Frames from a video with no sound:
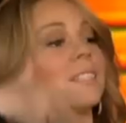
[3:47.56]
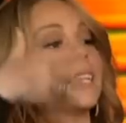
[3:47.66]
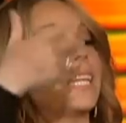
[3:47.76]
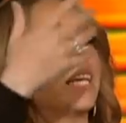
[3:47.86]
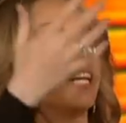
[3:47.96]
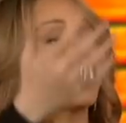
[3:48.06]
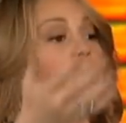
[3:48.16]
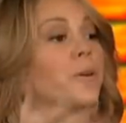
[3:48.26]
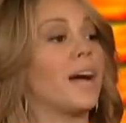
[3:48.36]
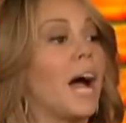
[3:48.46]
uh, lineage,
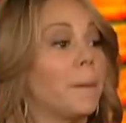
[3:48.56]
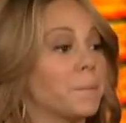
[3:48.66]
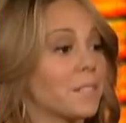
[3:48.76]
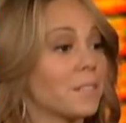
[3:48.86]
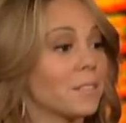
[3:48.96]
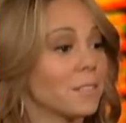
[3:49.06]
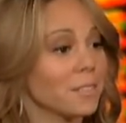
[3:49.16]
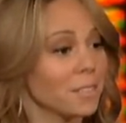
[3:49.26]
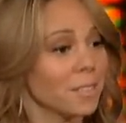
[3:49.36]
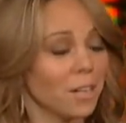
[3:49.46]
of, perhaps. Of,
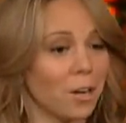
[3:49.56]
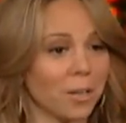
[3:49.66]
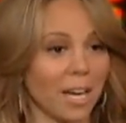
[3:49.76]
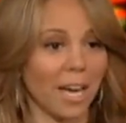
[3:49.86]
yes, well